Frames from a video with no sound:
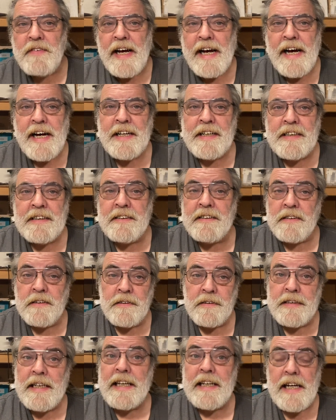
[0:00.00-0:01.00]
had is
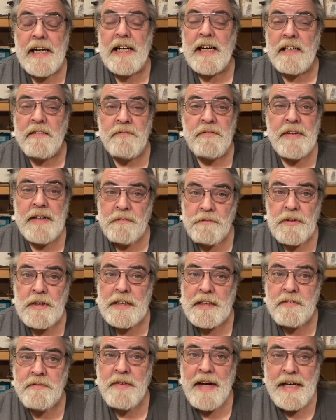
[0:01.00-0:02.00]
in taking adv
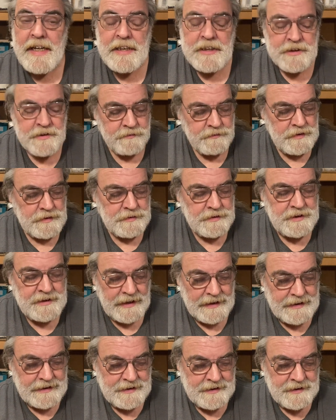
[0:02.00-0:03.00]
full advantage of those
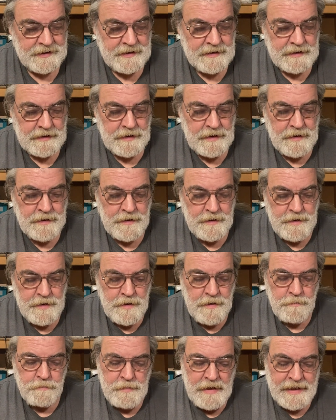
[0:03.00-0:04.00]
sights,
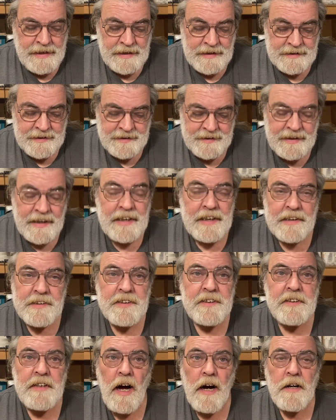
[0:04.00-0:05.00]
because in
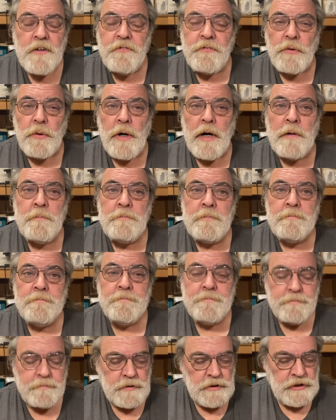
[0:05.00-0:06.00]
its stock form,
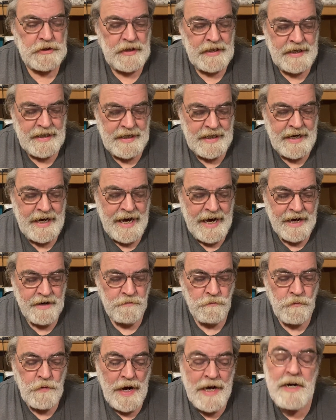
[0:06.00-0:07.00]

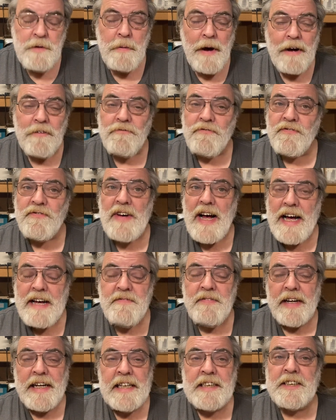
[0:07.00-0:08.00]
at right about
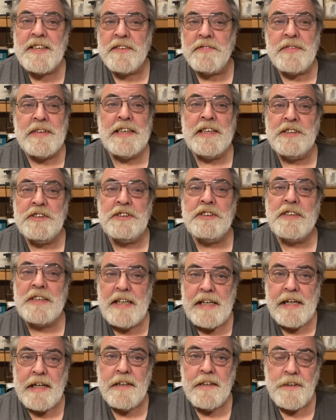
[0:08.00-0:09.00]
5 eighths of an inch
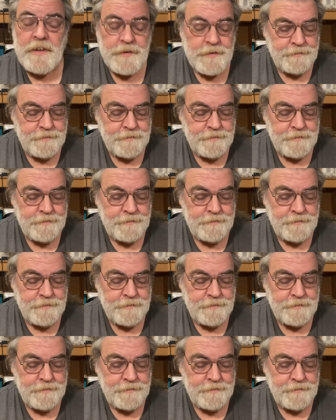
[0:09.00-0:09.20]
thick,